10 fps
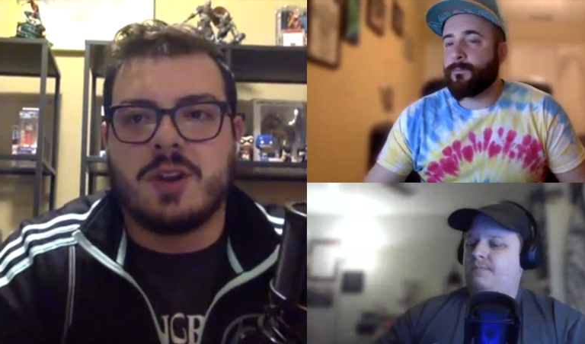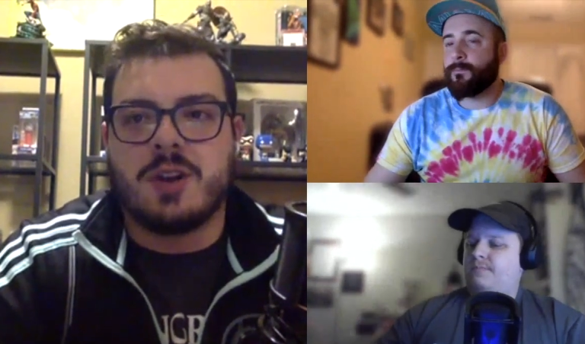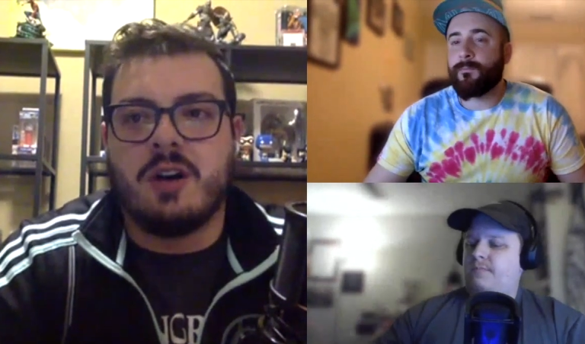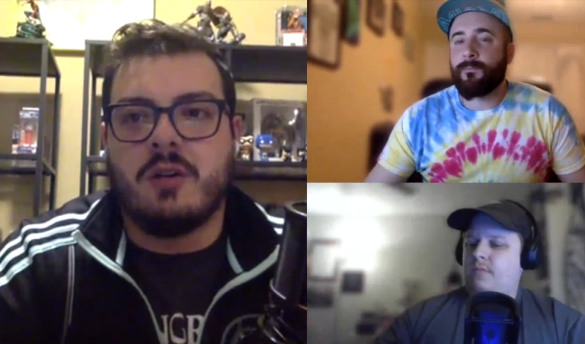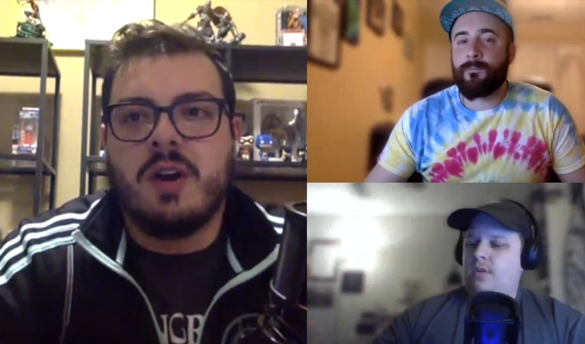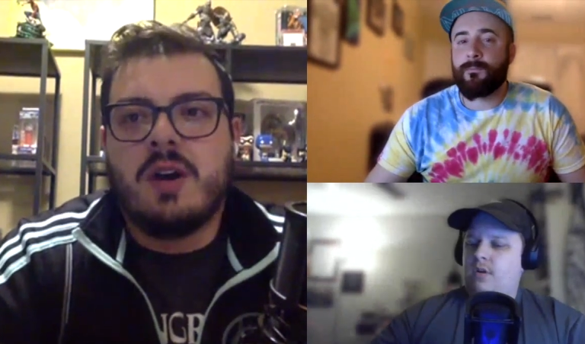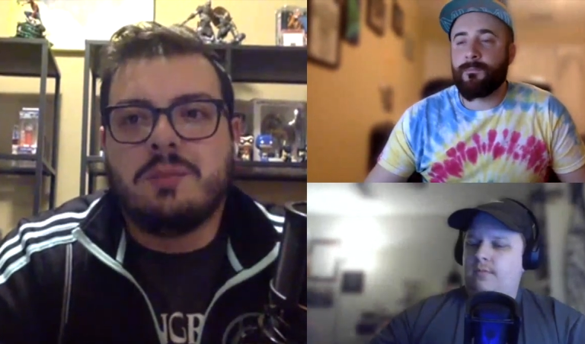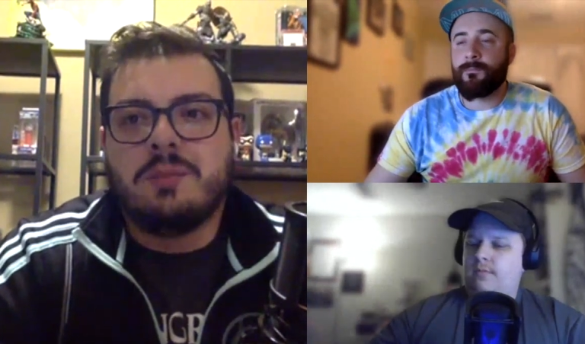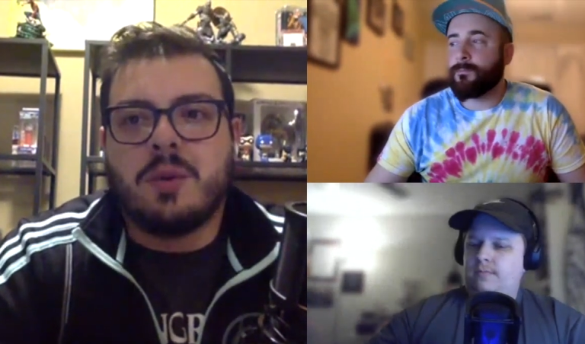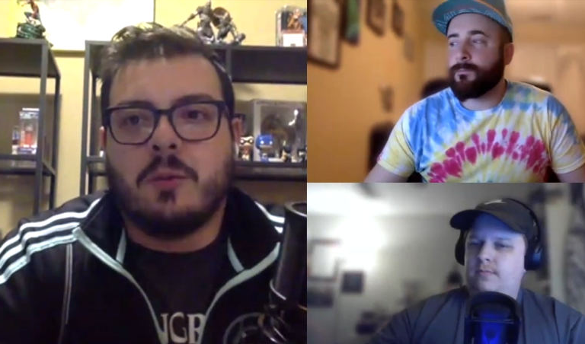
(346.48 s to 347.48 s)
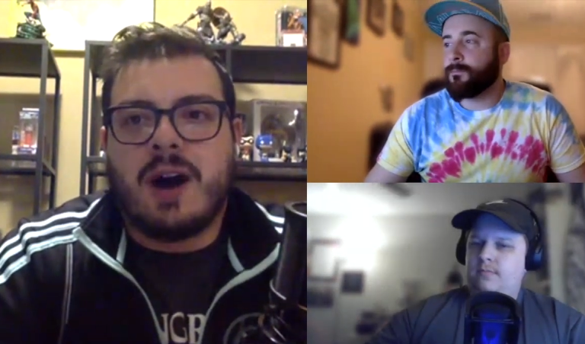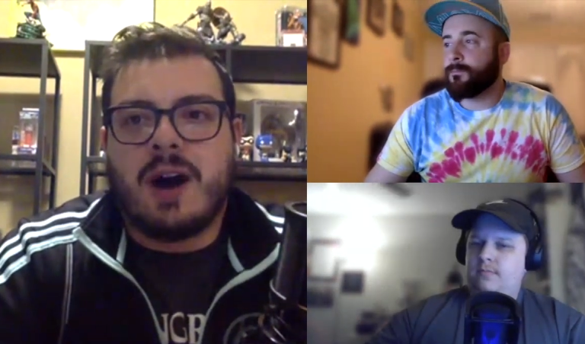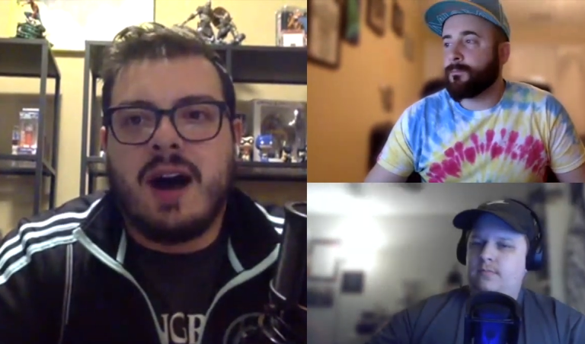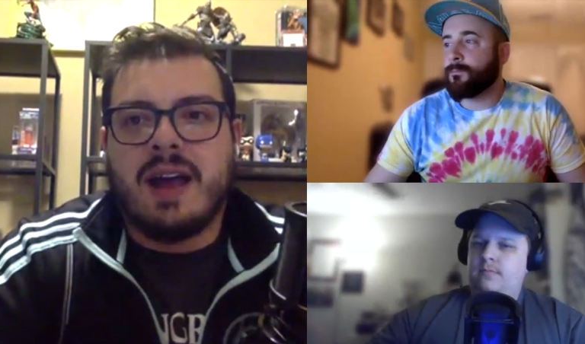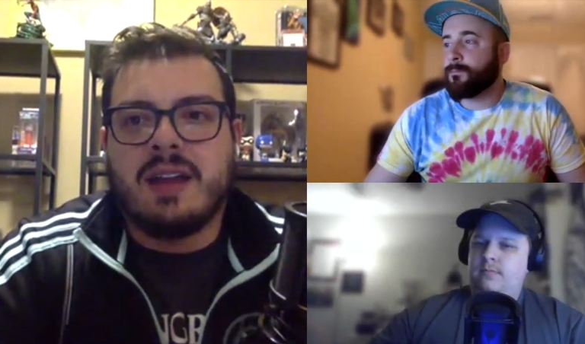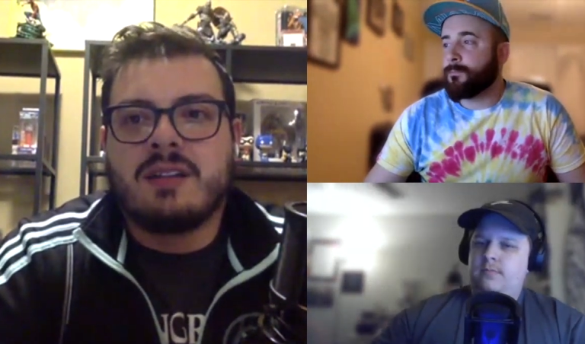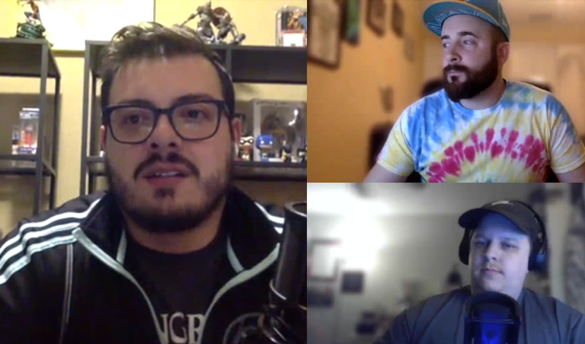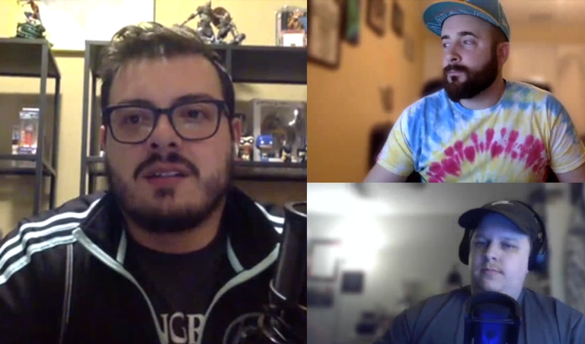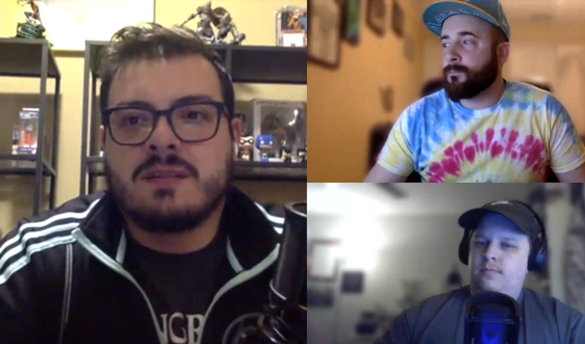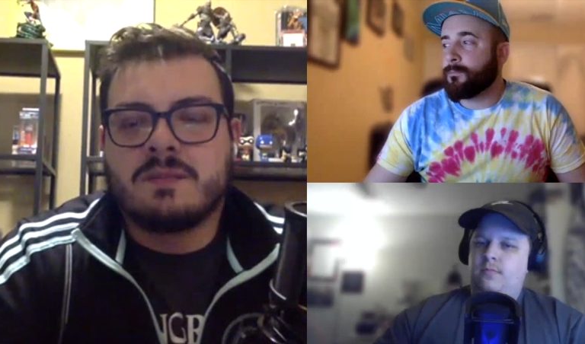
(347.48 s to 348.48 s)
Speaker 1: you go, but why?
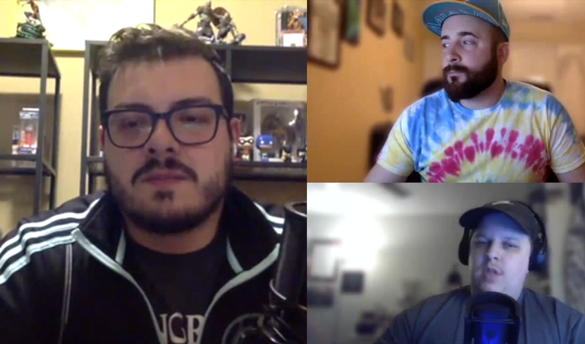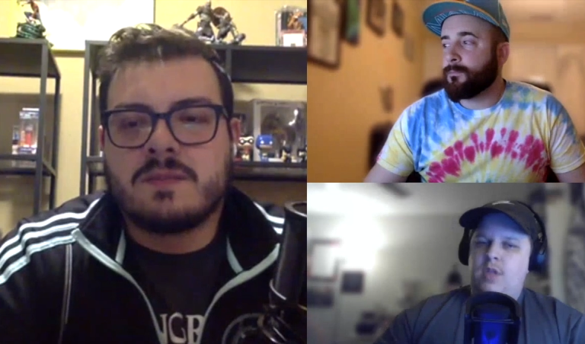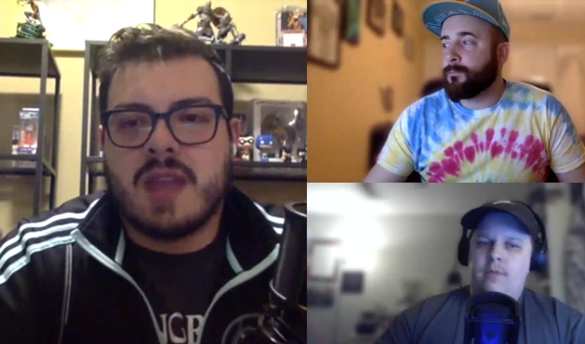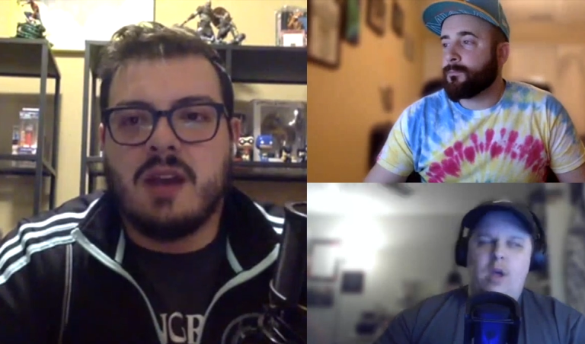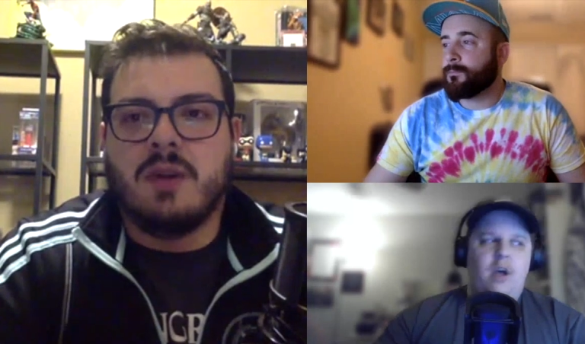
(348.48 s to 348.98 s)
And,